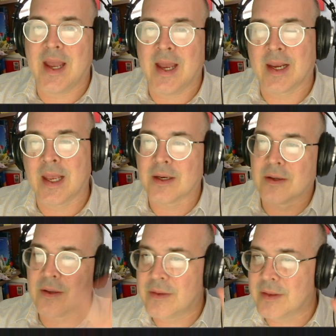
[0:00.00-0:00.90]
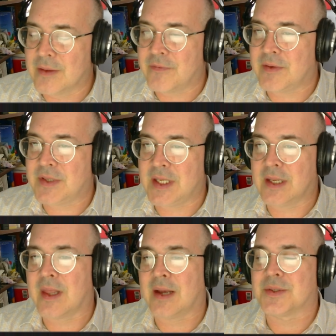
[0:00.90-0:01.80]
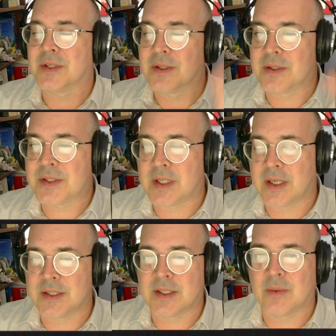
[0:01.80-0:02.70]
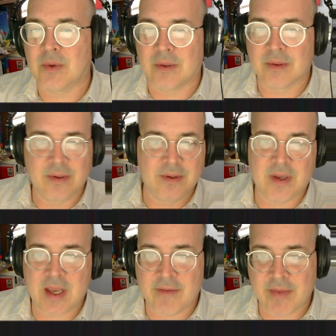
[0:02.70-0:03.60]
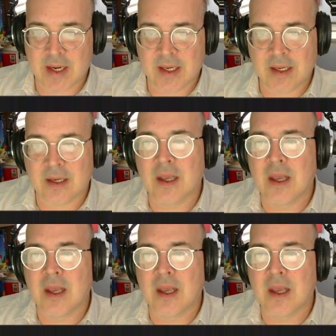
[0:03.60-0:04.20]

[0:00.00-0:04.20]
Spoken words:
and get the 15,000 studies that will have that in it.